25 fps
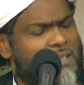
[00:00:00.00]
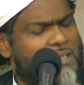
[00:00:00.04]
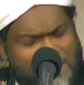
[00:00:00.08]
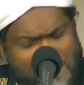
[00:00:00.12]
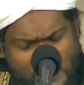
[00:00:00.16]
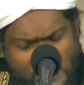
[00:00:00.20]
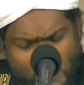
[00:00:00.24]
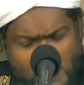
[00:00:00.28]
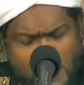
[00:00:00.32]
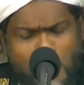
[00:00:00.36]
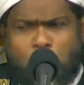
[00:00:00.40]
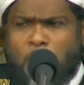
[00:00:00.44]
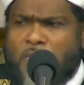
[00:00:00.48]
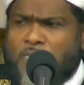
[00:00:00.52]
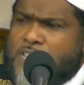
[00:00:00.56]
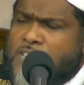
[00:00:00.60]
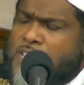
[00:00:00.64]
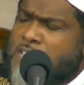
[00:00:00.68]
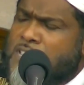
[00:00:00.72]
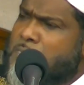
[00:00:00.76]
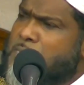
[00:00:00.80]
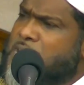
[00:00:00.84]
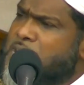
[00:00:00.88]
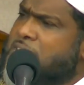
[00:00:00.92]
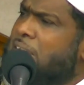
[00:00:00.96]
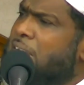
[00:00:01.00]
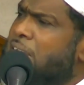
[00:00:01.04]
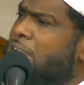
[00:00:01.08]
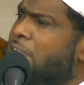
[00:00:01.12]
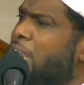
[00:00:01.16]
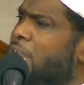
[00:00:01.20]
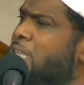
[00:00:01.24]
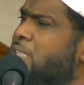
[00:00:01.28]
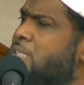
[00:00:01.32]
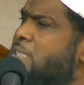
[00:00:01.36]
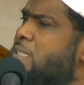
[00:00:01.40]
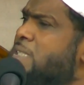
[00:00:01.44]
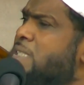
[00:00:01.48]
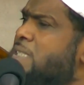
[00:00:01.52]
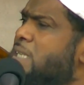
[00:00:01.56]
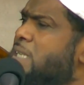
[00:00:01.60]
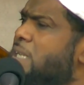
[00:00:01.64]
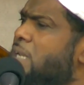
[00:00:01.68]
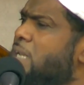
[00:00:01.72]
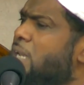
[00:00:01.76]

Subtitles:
That's what the Prophet is telling us.